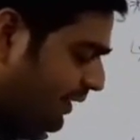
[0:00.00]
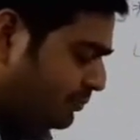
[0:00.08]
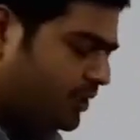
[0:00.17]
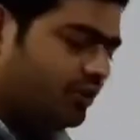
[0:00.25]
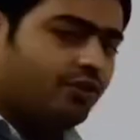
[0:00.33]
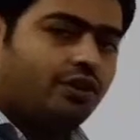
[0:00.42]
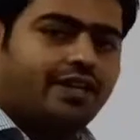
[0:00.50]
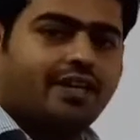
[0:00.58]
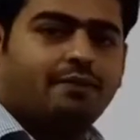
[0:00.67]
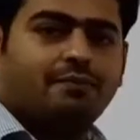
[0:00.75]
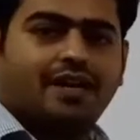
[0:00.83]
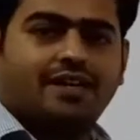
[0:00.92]
epsilon naught
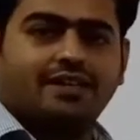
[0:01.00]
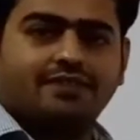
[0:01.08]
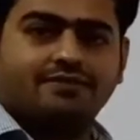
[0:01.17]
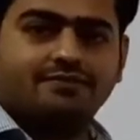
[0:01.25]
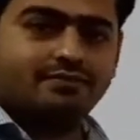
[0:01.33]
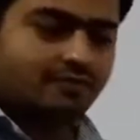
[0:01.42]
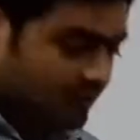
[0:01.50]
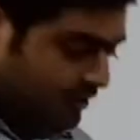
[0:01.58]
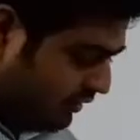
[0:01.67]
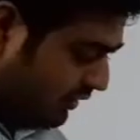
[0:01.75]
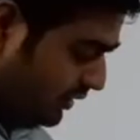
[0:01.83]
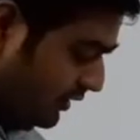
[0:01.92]
A by D.
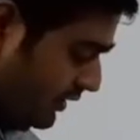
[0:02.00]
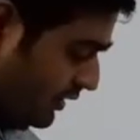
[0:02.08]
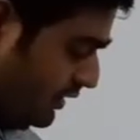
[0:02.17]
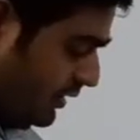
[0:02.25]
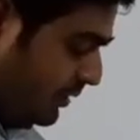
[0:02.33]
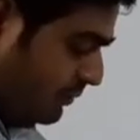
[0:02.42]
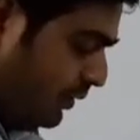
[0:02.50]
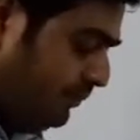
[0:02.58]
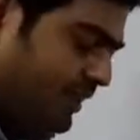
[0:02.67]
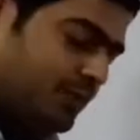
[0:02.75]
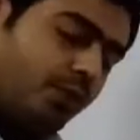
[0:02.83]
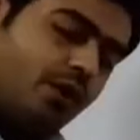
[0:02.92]
From
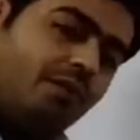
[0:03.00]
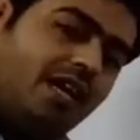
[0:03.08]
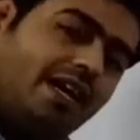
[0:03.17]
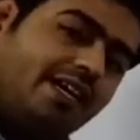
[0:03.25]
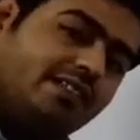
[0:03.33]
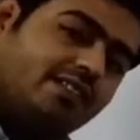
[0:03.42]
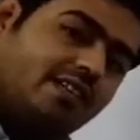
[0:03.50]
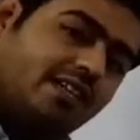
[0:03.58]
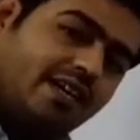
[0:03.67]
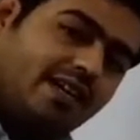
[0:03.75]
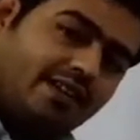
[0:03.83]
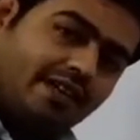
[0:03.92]
this formula it is
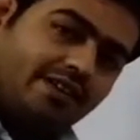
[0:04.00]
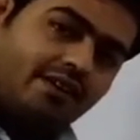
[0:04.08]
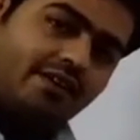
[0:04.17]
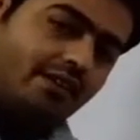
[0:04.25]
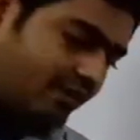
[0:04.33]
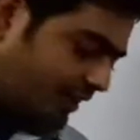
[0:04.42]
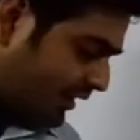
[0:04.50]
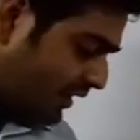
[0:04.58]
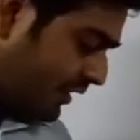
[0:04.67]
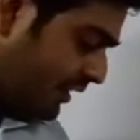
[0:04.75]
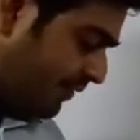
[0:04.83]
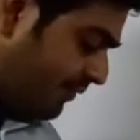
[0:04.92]
clear that
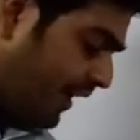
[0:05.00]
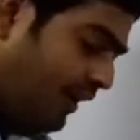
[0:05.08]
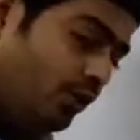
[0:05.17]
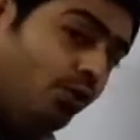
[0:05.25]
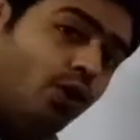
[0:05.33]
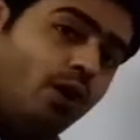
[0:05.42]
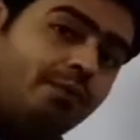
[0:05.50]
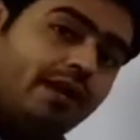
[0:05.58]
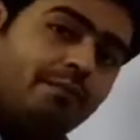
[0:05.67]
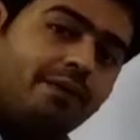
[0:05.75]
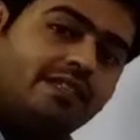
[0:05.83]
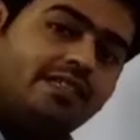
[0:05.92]
value of
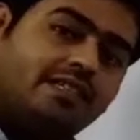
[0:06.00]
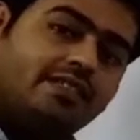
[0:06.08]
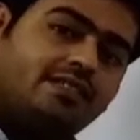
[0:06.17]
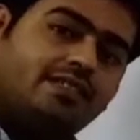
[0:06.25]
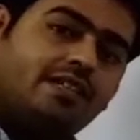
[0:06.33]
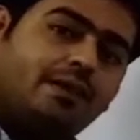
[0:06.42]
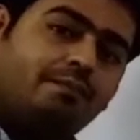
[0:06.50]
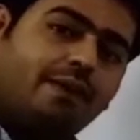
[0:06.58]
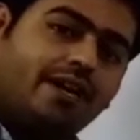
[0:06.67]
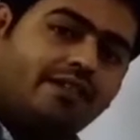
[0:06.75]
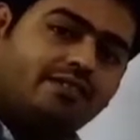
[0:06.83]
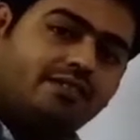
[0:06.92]
capacitance
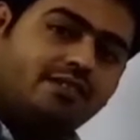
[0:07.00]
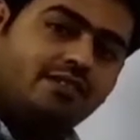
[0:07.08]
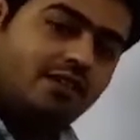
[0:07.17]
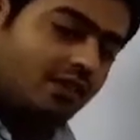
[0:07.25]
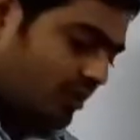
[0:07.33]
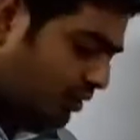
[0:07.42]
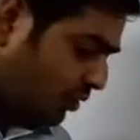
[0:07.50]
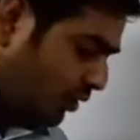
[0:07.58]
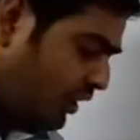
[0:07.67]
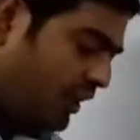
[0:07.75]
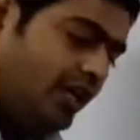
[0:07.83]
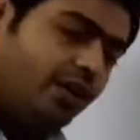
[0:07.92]
depends
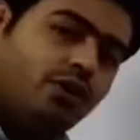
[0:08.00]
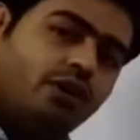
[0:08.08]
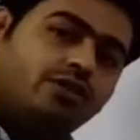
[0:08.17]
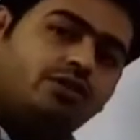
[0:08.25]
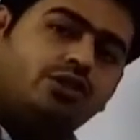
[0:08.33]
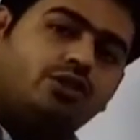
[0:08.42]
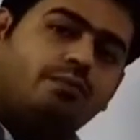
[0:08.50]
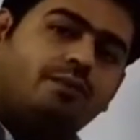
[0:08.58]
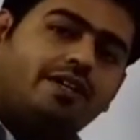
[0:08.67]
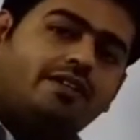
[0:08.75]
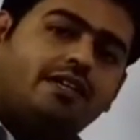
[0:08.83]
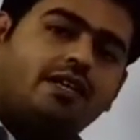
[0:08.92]
only on
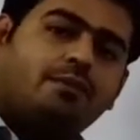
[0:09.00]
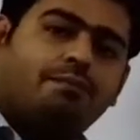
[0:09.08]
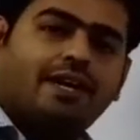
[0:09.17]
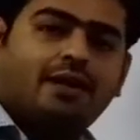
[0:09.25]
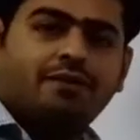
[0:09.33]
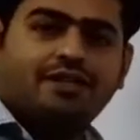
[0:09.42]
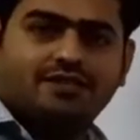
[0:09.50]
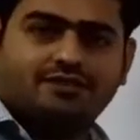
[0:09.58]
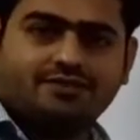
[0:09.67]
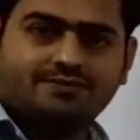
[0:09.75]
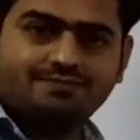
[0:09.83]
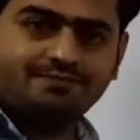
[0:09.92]
geometrical parameters.